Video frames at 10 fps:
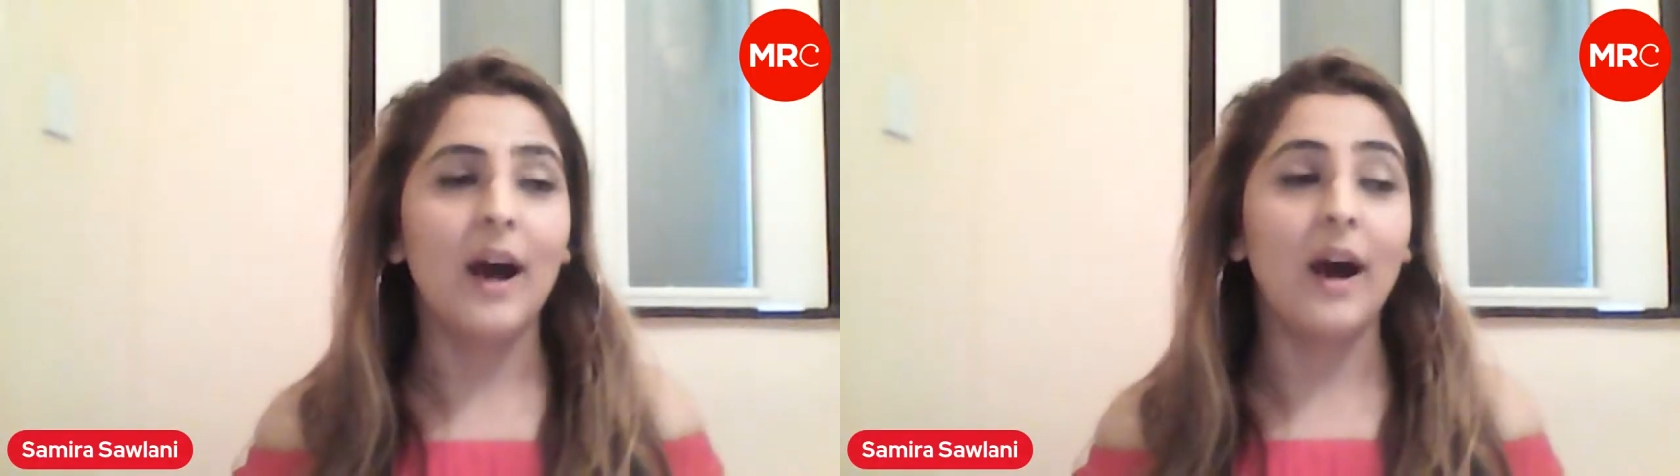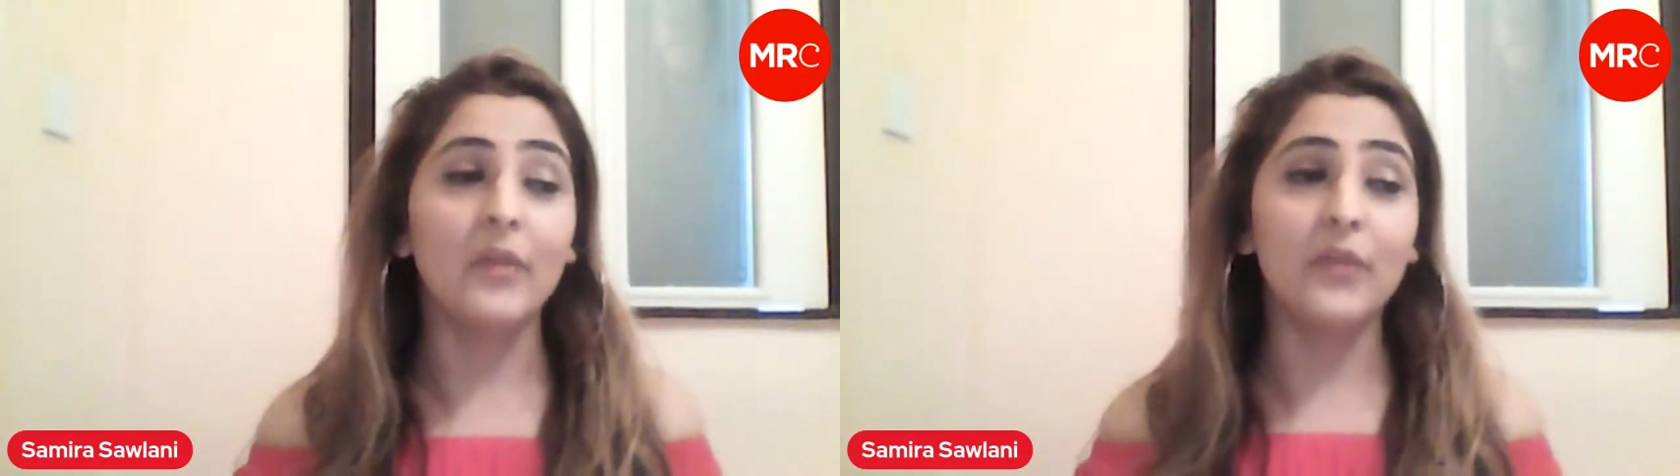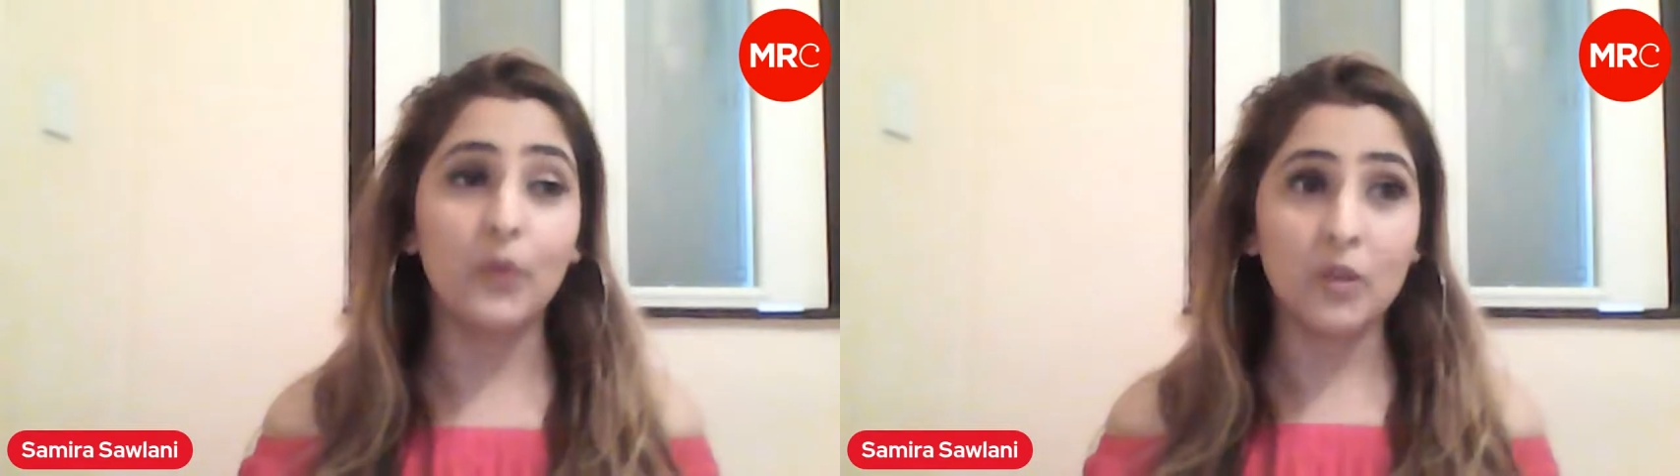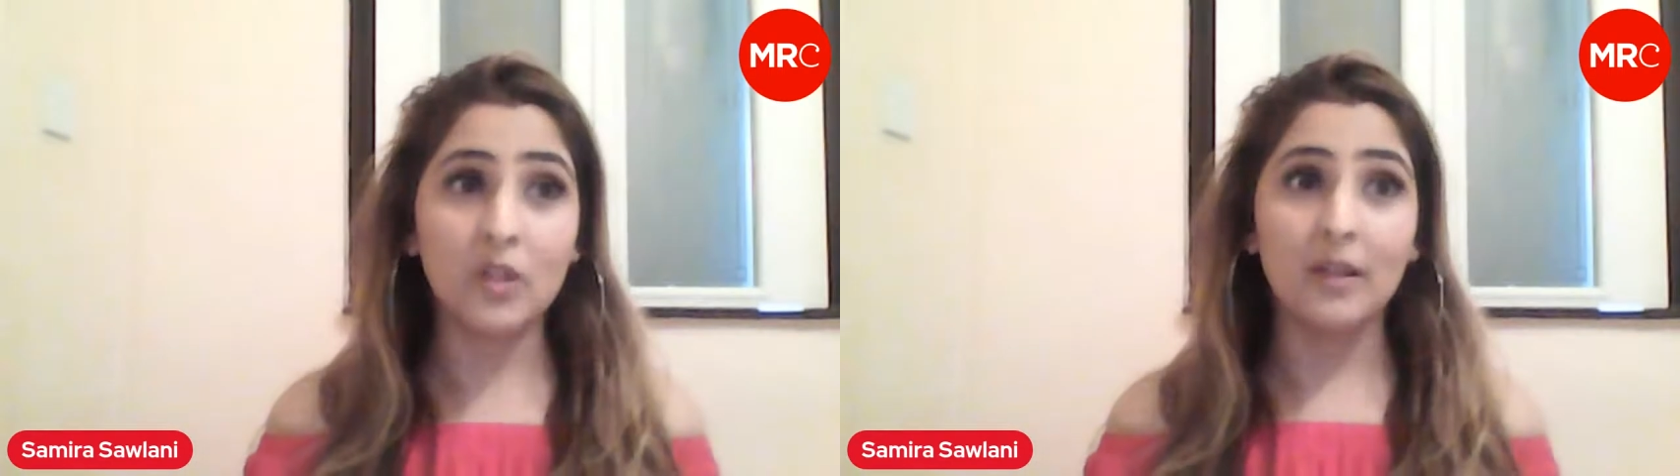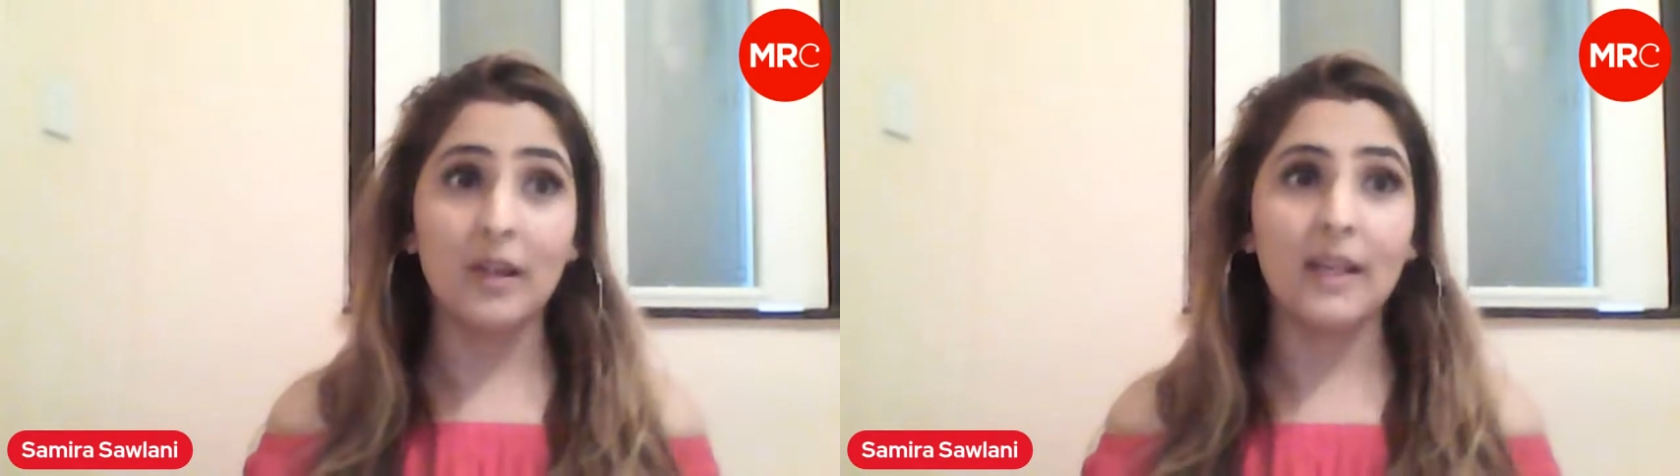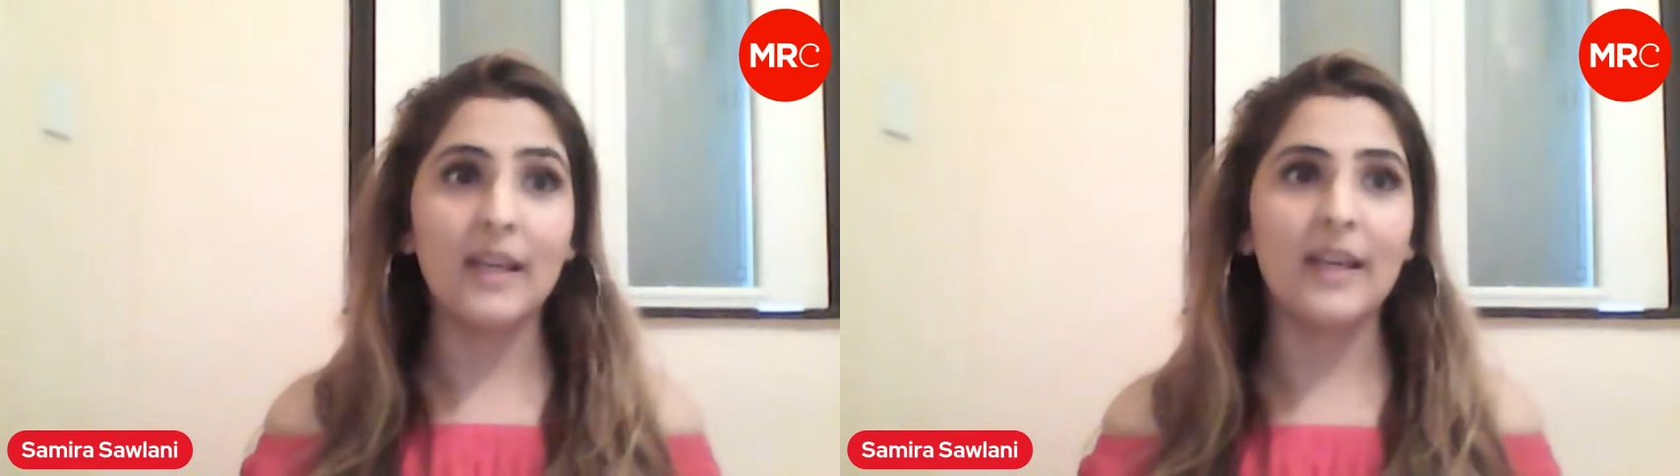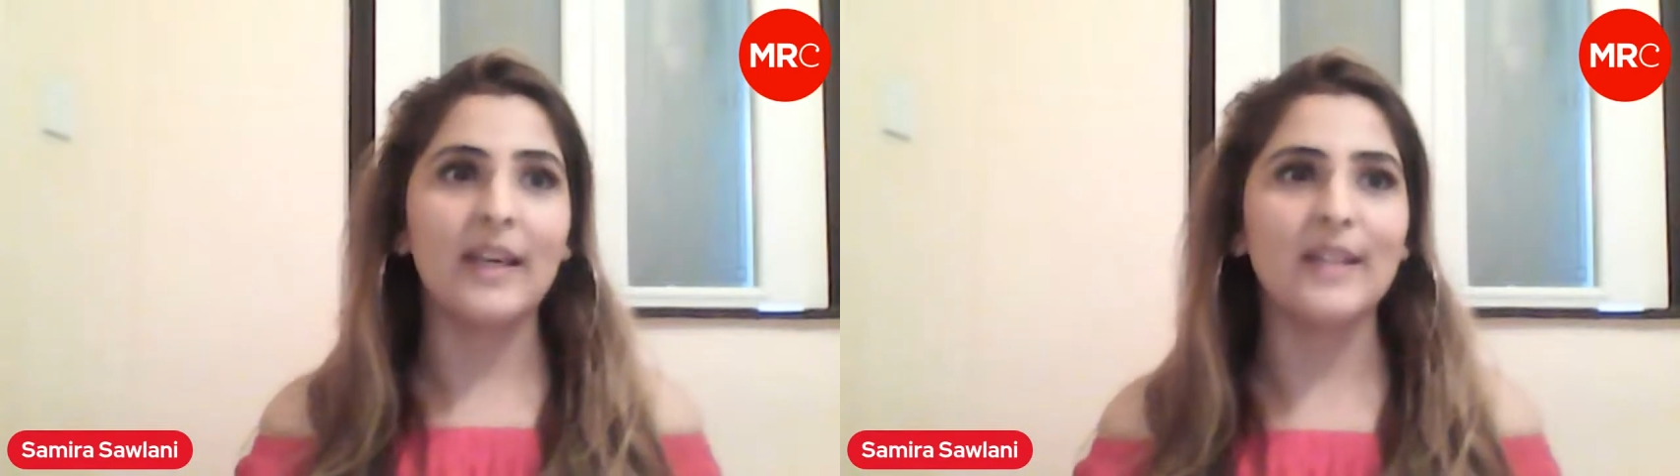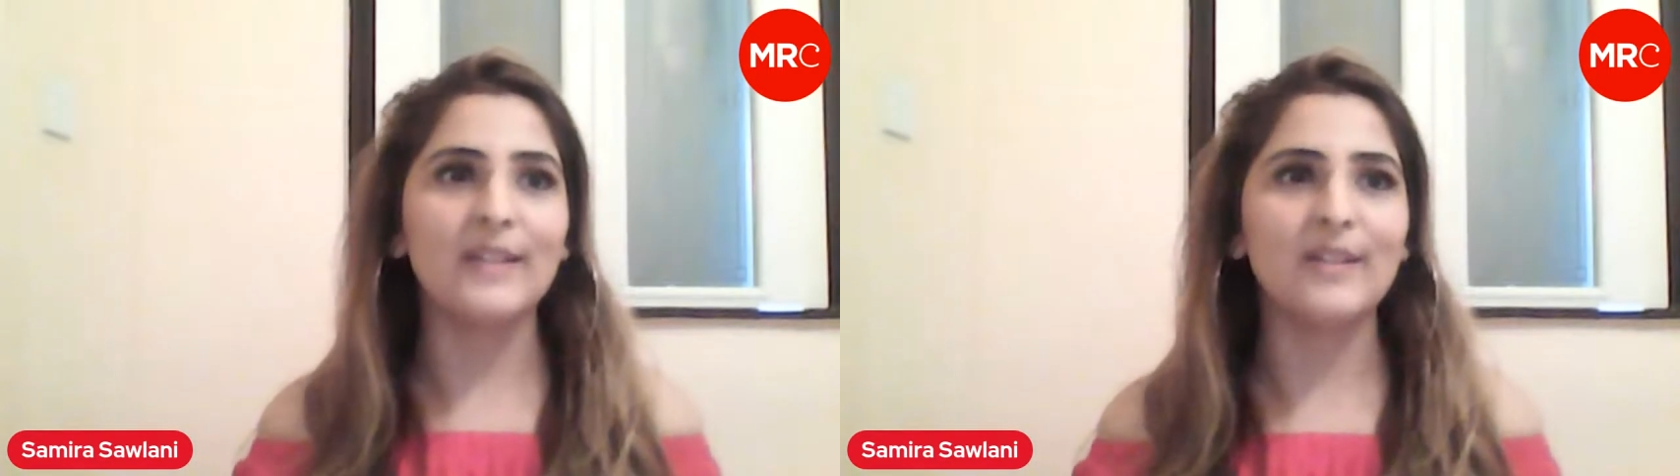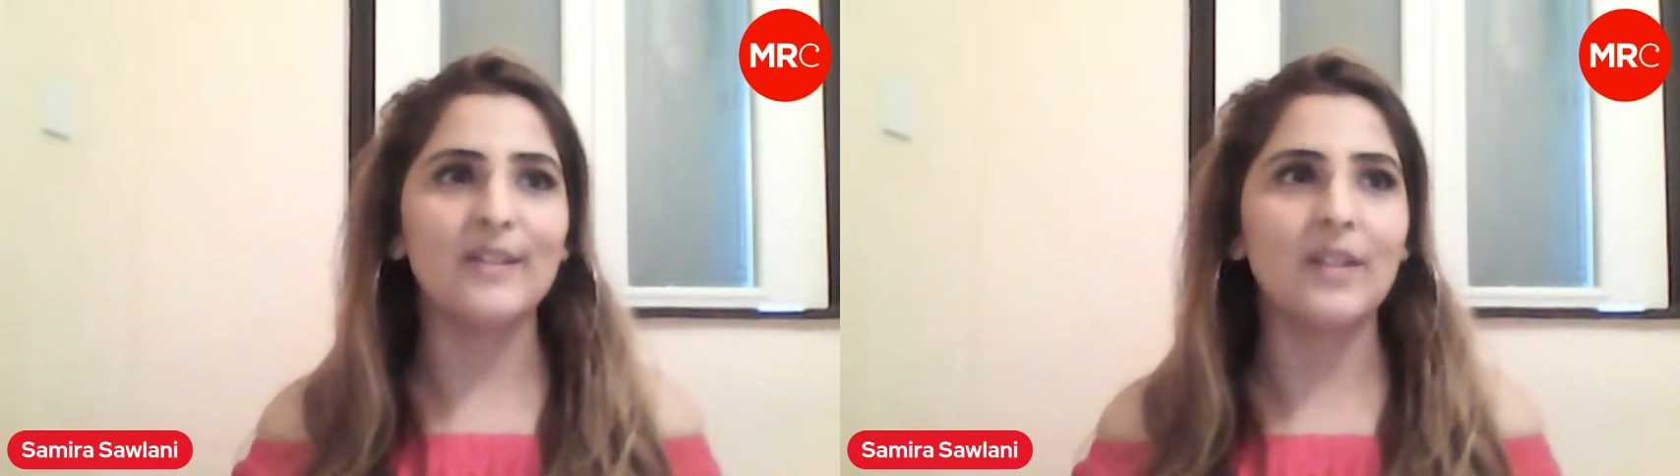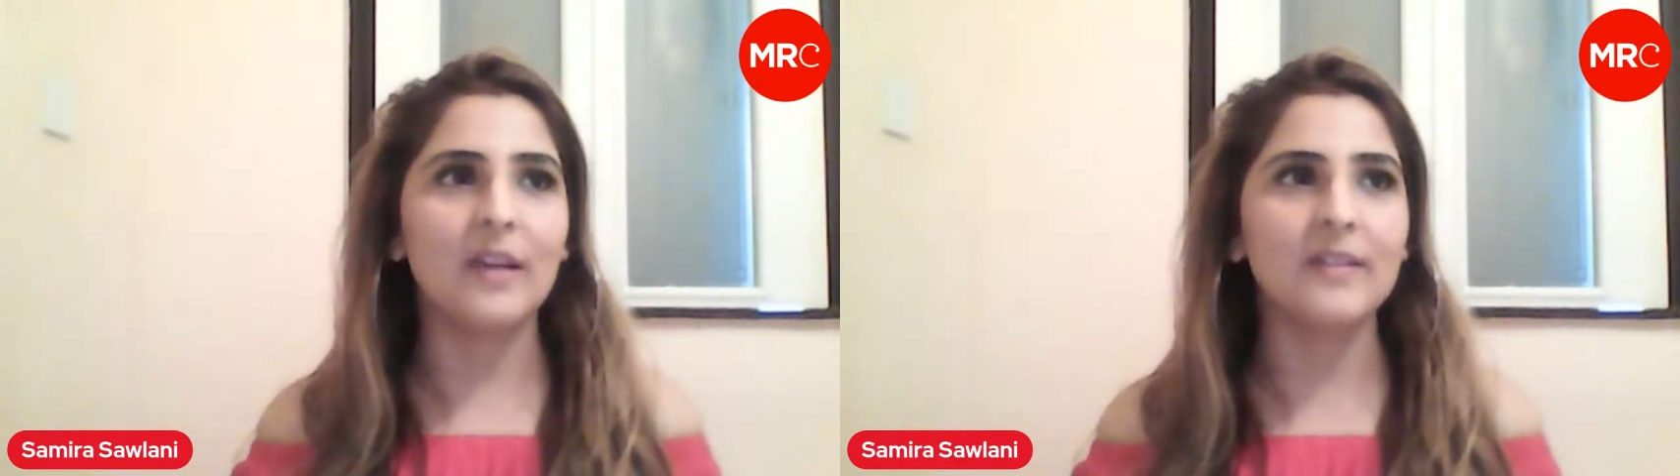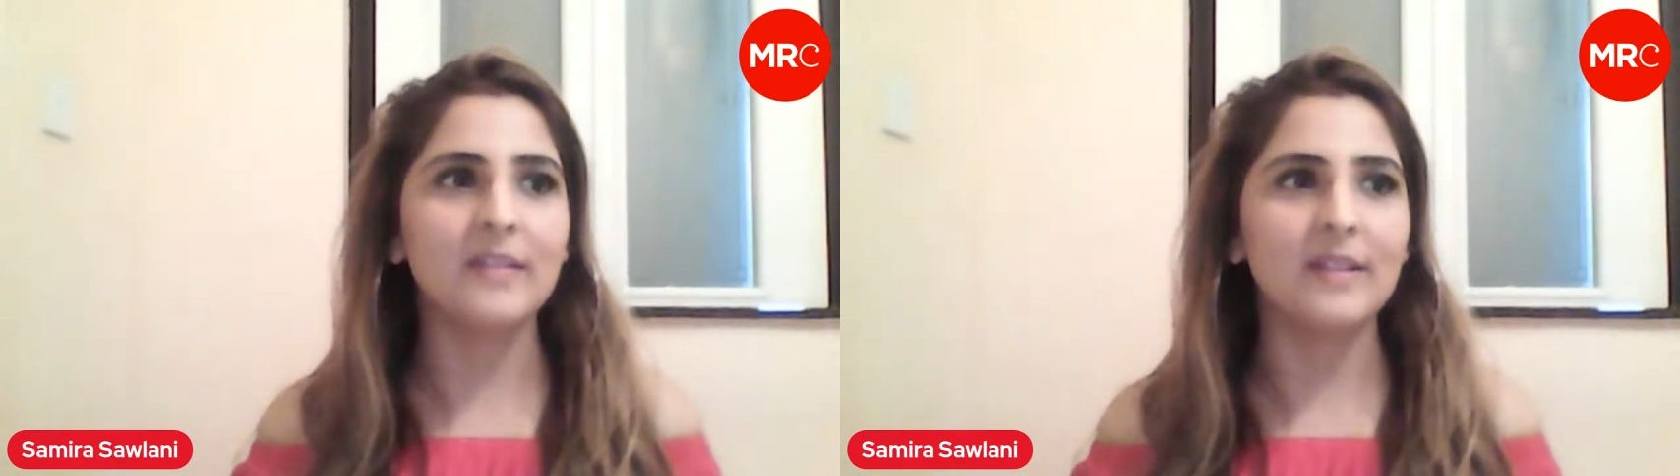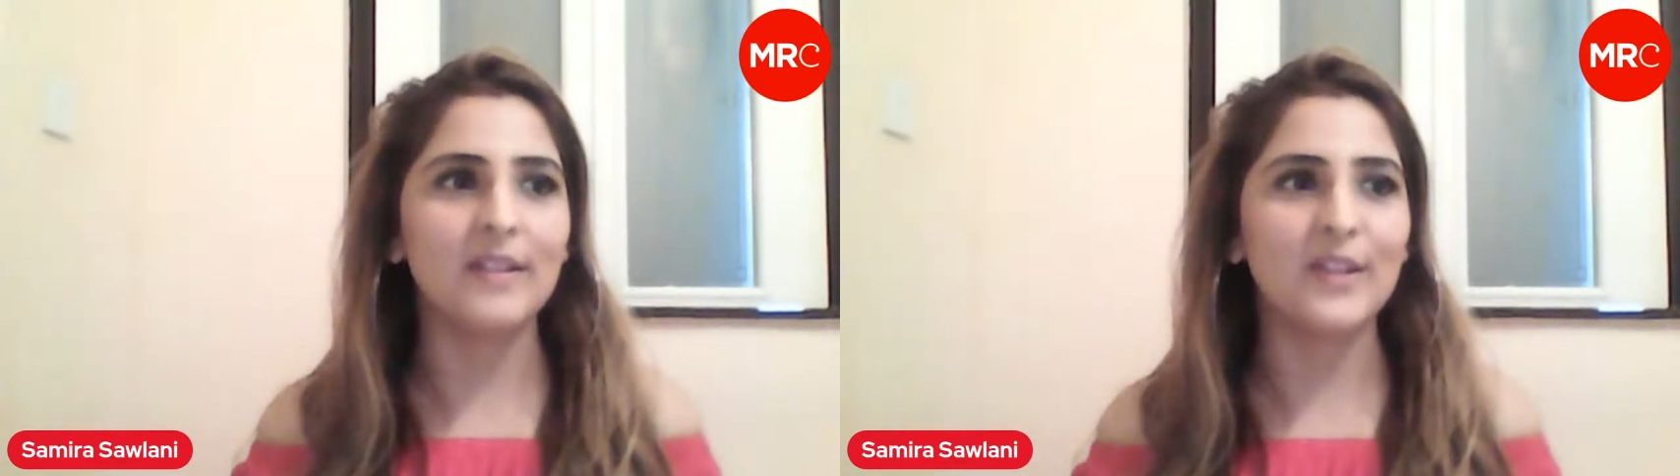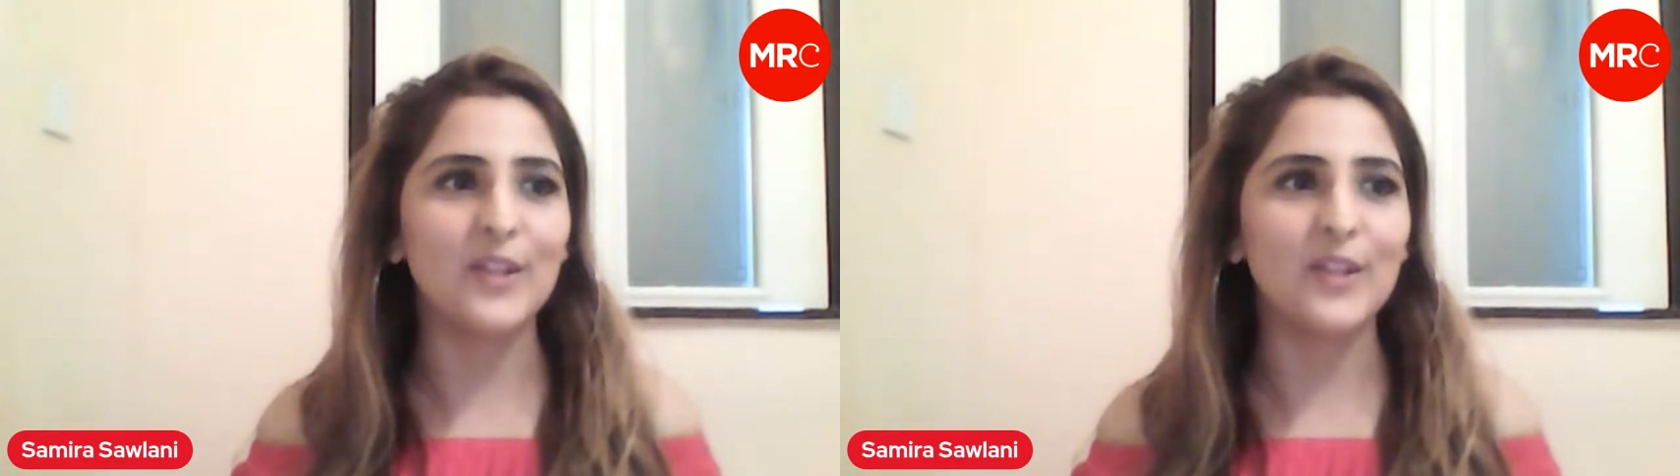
unfortunately, it doesn't,